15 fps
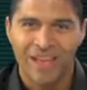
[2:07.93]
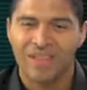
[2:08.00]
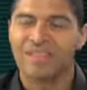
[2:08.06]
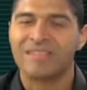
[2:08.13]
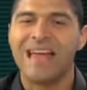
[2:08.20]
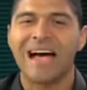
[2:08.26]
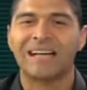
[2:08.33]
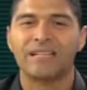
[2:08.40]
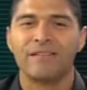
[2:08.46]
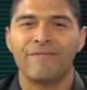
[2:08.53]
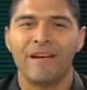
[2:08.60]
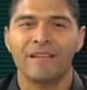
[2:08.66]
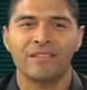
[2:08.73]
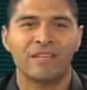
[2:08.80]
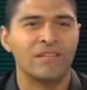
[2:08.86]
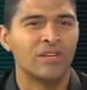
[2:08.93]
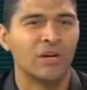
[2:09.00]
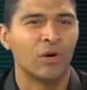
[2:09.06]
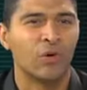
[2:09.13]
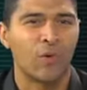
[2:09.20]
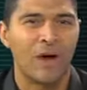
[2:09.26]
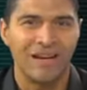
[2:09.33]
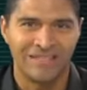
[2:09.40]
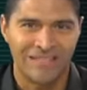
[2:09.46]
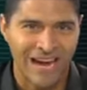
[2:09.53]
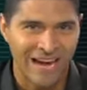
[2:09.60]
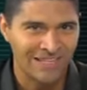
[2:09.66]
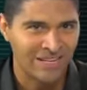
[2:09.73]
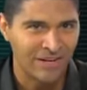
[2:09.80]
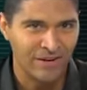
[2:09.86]
Snack Defense is a great
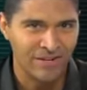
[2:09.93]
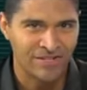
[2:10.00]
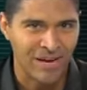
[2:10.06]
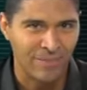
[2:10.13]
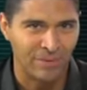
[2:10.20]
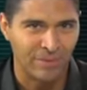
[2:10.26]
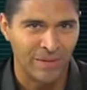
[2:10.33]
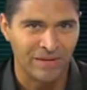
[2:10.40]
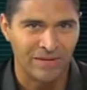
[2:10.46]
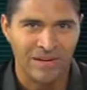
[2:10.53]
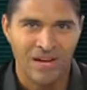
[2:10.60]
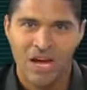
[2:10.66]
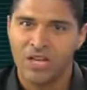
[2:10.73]
dietary supplement